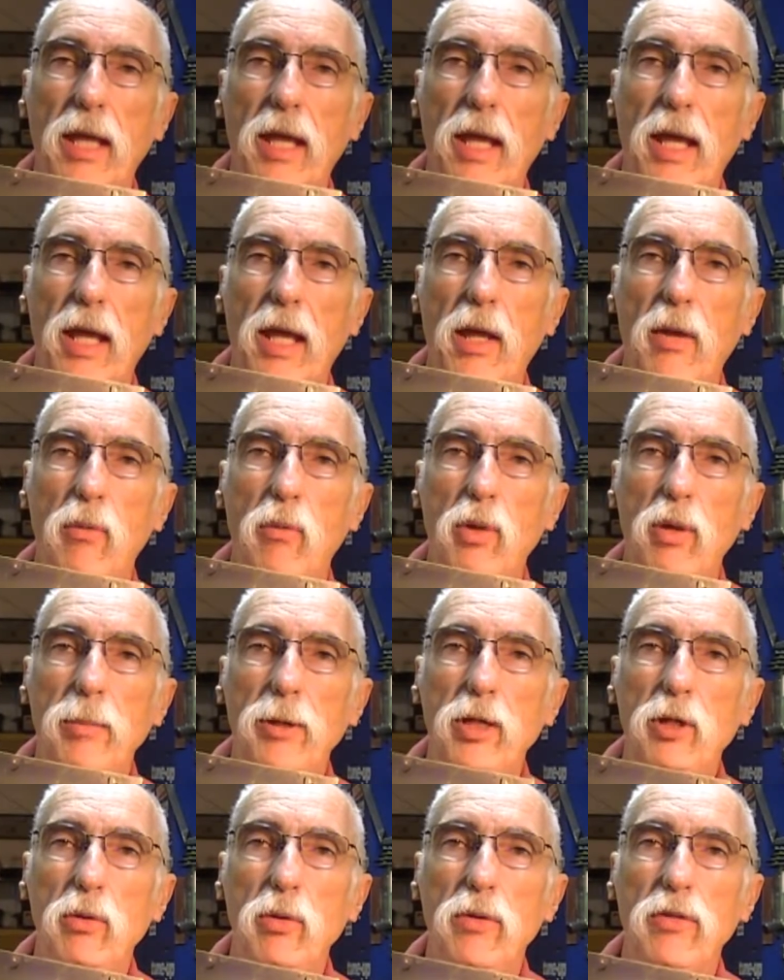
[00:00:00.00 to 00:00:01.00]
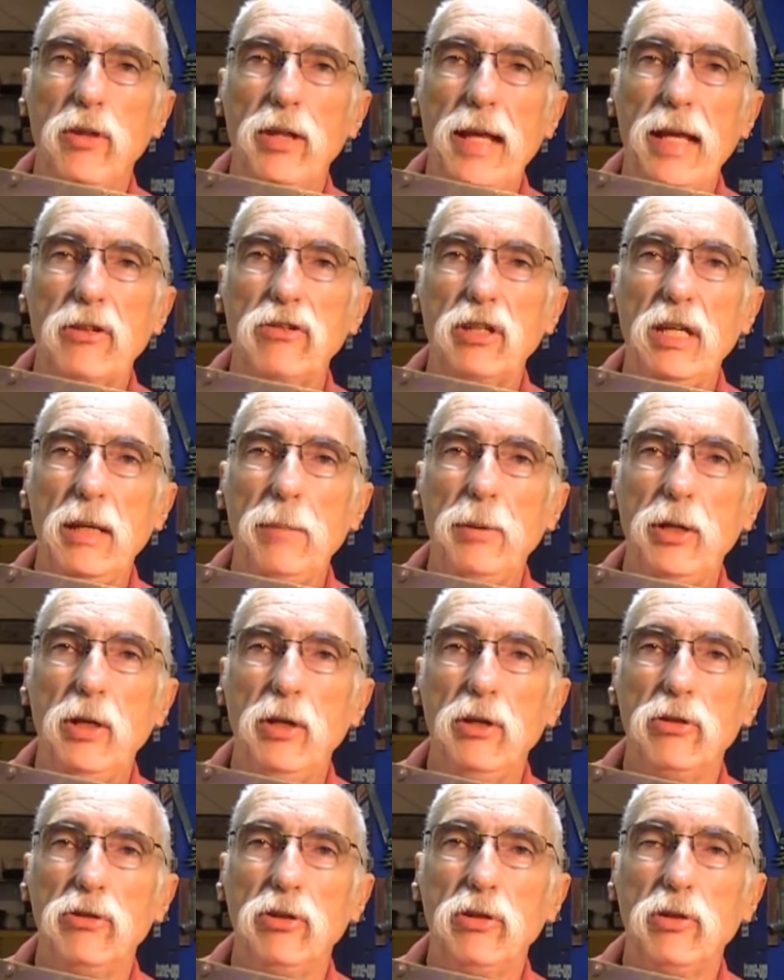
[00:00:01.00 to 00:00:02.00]
and we'll be doing the next step
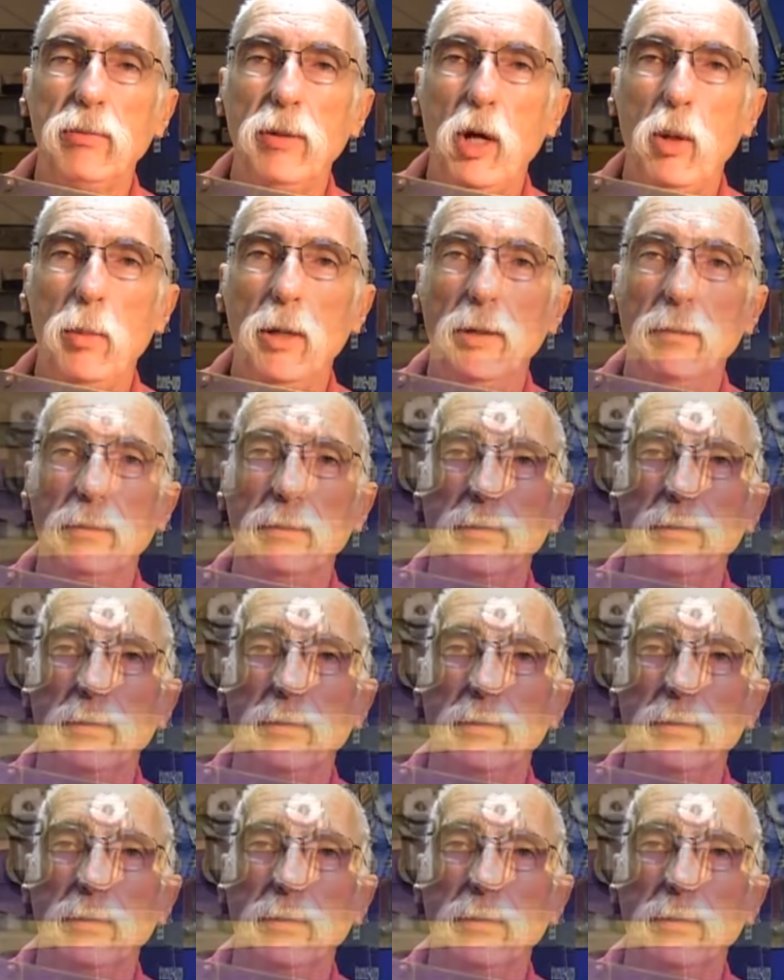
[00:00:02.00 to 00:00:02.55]
here in just a moment.